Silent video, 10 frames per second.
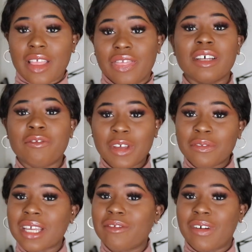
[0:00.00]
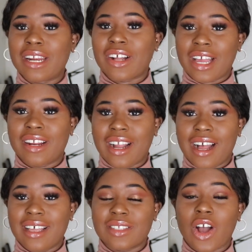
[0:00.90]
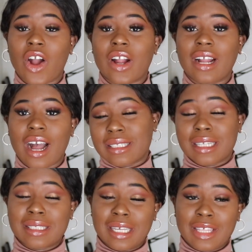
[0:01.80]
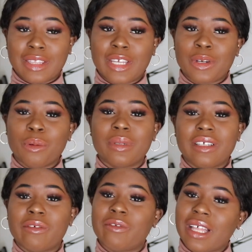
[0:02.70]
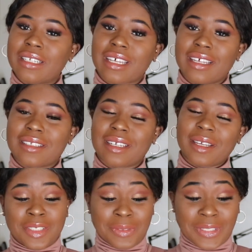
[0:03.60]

The fifth and final kind of guys are guys that say that they don't believe in Valentine's Day.